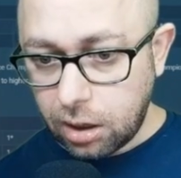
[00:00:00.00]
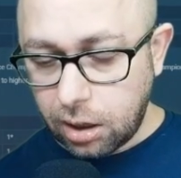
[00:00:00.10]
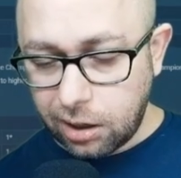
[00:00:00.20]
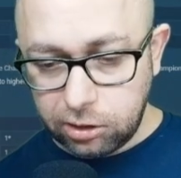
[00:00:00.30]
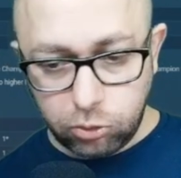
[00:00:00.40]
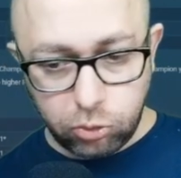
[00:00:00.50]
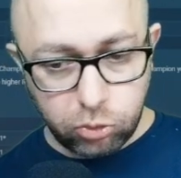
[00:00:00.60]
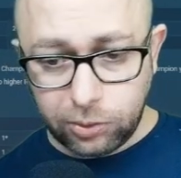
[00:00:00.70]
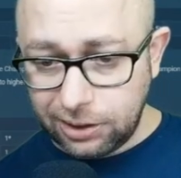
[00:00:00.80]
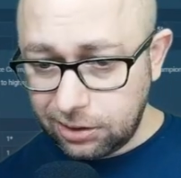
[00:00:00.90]
I used
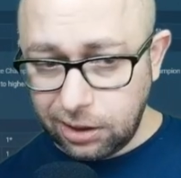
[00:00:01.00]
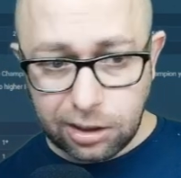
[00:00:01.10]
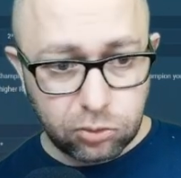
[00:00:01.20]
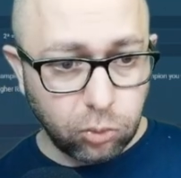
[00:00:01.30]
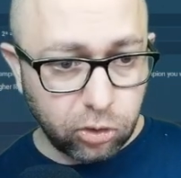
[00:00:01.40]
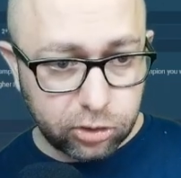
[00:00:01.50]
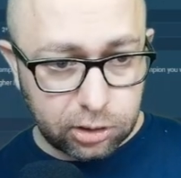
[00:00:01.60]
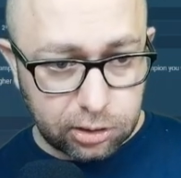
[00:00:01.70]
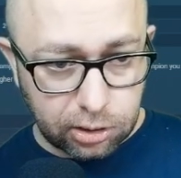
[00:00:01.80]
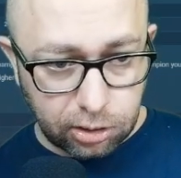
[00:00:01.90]
20, it
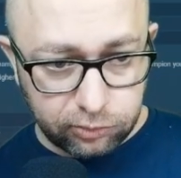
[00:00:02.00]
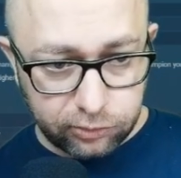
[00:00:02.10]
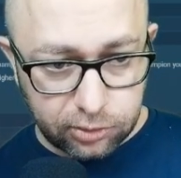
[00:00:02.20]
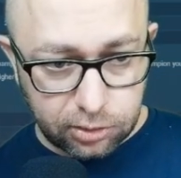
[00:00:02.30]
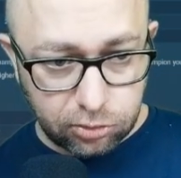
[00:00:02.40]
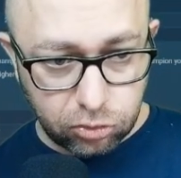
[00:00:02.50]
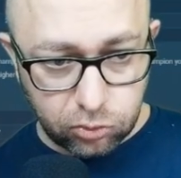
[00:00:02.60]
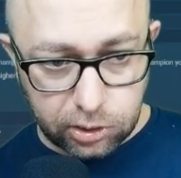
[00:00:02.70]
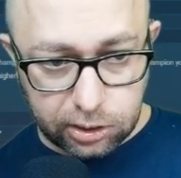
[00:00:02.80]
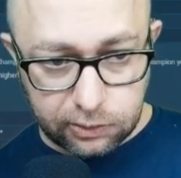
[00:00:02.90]
wasn't enough.
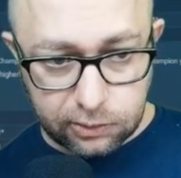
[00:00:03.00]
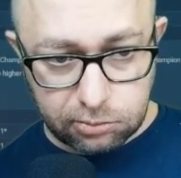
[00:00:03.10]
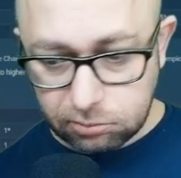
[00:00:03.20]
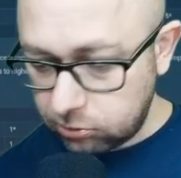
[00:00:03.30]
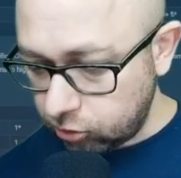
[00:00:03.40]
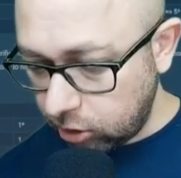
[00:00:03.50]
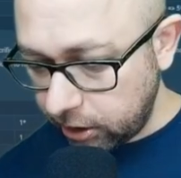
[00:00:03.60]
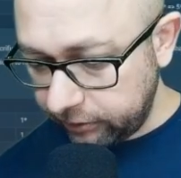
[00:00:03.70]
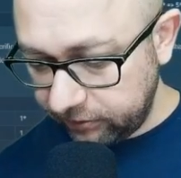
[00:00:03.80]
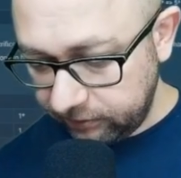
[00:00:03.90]
So let's
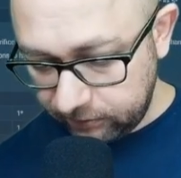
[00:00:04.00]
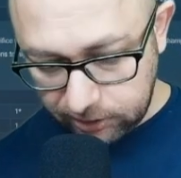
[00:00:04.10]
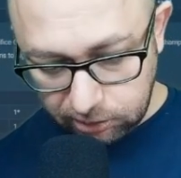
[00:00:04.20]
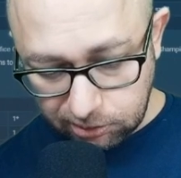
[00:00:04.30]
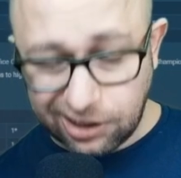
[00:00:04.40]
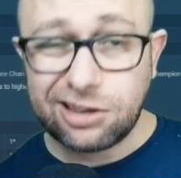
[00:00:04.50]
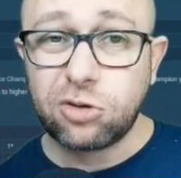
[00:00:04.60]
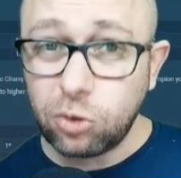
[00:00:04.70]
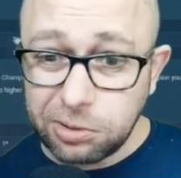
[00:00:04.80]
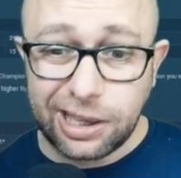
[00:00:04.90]
try 50,
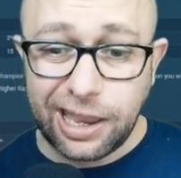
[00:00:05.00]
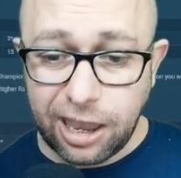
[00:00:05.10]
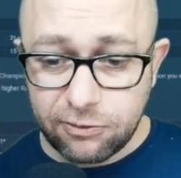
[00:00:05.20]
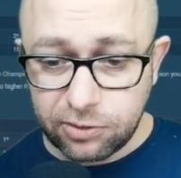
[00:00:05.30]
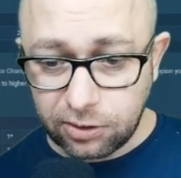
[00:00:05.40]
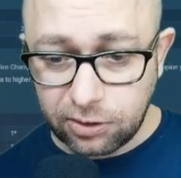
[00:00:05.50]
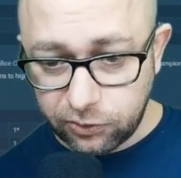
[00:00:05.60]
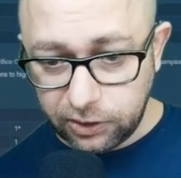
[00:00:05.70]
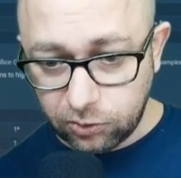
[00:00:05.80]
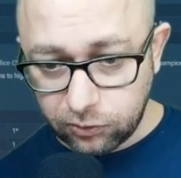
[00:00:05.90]
assuming I have enough
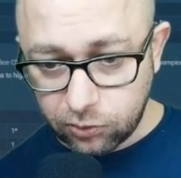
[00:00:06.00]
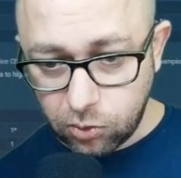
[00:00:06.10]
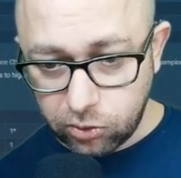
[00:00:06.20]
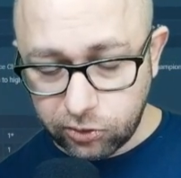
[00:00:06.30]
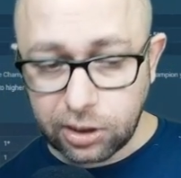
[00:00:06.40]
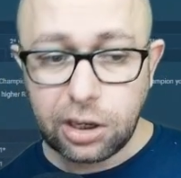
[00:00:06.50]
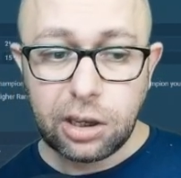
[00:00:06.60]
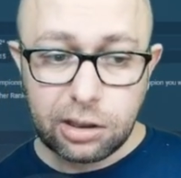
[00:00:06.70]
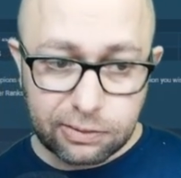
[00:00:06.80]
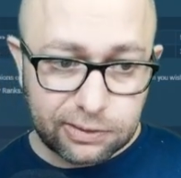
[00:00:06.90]
of these, of course.
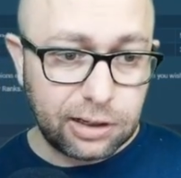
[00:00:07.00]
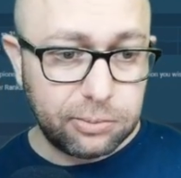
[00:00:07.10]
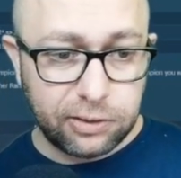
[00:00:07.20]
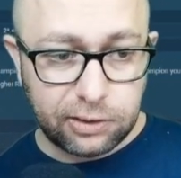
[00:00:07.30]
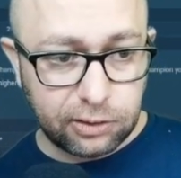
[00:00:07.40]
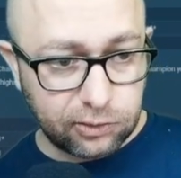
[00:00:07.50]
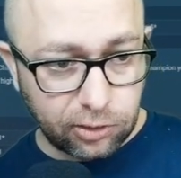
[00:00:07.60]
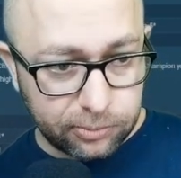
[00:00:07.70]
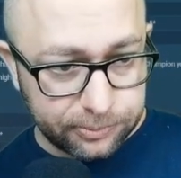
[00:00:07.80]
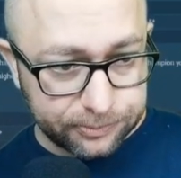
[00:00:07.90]
Still missing
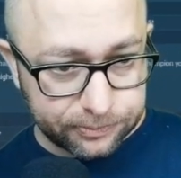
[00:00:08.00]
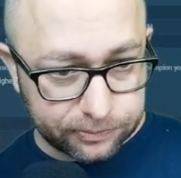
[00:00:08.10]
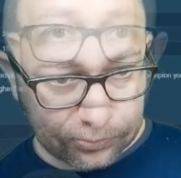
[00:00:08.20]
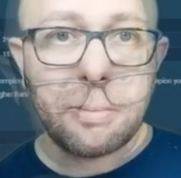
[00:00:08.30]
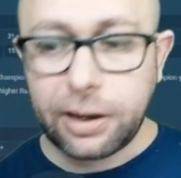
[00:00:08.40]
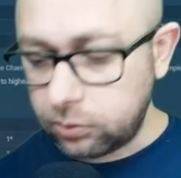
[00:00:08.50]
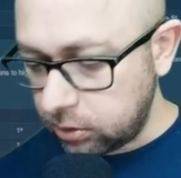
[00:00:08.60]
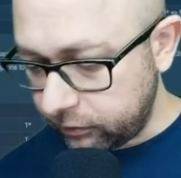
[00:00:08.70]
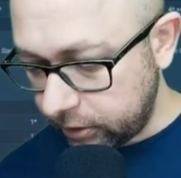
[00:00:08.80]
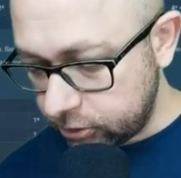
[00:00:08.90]
some. What
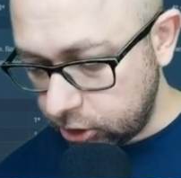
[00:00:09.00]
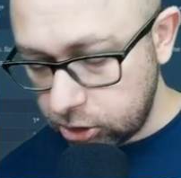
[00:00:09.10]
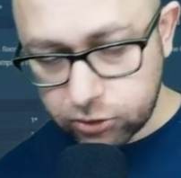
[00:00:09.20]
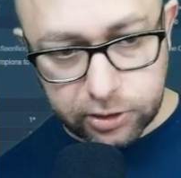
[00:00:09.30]
about if I change